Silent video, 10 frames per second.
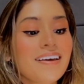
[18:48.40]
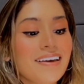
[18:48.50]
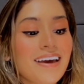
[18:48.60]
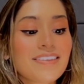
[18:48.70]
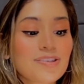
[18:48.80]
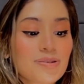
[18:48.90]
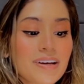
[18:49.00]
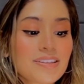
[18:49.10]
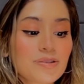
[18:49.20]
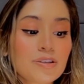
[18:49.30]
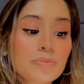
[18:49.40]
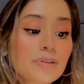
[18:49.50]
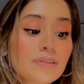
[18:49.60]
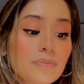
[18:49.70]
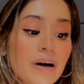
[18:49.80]
And the
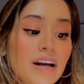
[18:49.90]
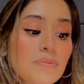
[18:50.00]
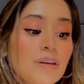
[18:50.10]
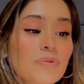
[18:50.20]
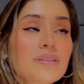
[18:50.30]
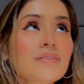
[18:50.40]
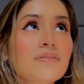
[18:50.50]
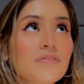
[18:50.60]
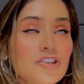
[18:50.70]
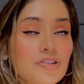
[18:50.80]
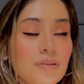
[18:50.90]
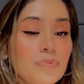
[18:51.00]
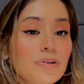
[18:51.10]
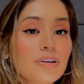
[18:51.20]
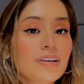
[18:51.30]
transorbital lobotomy was officially
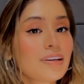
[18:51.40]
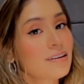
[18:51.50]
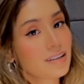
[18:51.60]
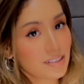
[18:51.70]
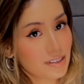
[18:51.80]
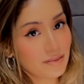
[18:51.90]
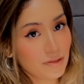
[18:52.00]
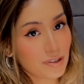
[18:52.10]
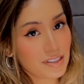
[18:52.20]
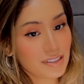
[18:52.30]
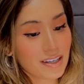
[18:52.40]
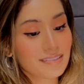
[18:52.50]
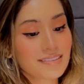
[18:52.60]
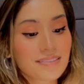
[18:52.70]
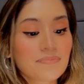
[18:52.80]
born in
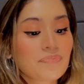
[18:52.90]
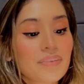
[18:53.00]
1946.